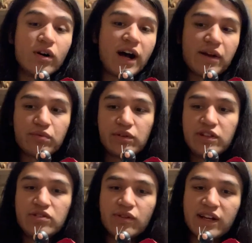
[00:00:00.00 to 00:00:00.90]
I really
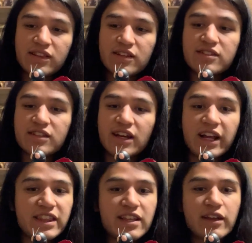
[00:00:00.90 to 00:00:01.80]
do like this. I
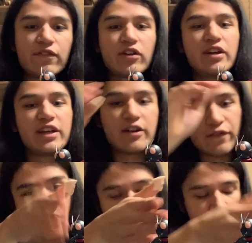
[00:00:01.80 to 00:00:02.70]
think if you're going to get a
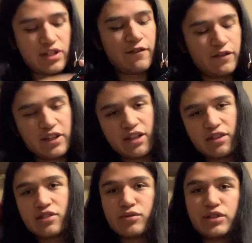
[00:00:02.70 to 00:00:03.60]
version, definitely get
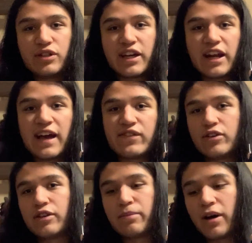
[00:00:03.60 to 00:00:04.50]
this one. You kind of have
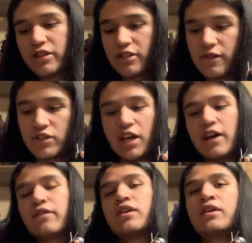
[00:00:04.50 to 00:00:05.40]
all the positives. You
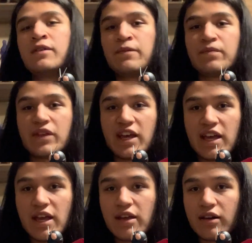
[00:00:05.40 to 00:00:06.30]
have
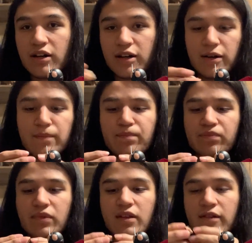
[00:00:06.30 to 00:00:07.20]
a
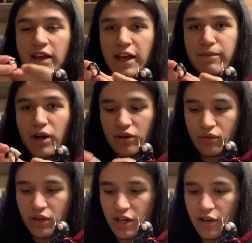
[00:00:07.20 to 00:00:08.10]
head
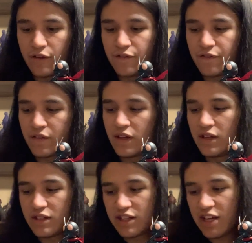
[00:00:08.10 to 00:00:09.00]
model of
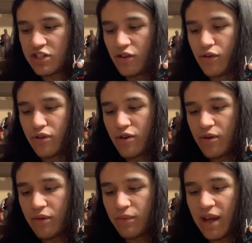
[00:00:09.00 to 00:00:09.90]
Takeshi
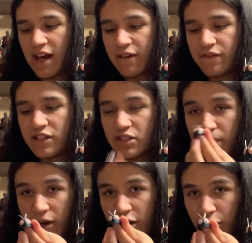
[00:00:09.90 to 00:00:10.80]
Hongo. We have the
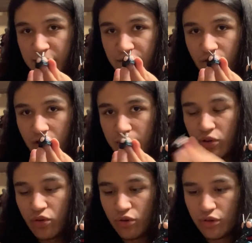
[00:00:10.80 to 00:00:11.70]
spare helmet for him to
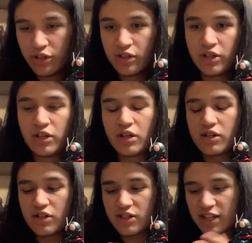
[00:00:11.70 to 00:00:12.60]
hold,
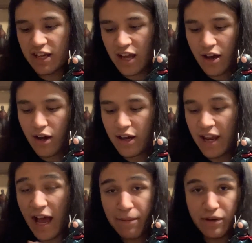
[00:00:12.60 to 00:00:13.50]
just like it
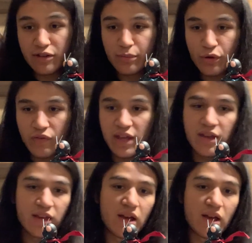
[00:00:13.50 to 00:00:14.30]
happened in the movie.